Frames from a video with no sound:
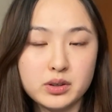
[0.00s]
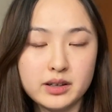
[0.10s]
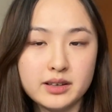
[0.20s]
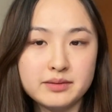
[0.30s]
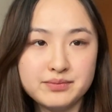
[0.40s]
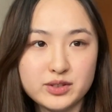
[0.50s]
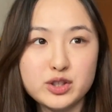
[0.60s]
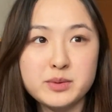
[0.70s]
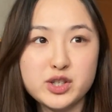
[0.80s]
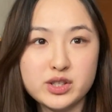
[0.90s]
Uh, not
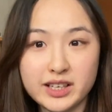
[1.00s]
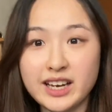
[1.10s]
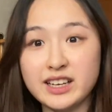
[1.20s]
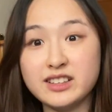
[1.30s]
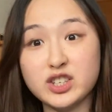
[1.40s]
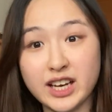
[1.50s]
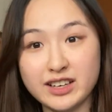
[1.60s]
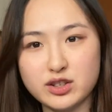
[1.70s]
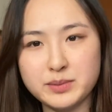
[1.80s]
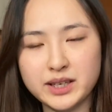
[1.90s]
so much to get in, to get
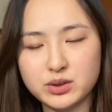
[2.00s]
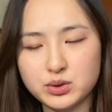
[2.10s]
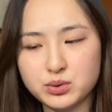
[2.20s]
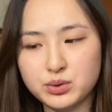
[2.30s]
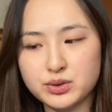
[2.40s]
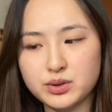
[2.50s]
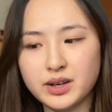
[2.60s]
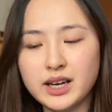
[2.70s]
into medical school. So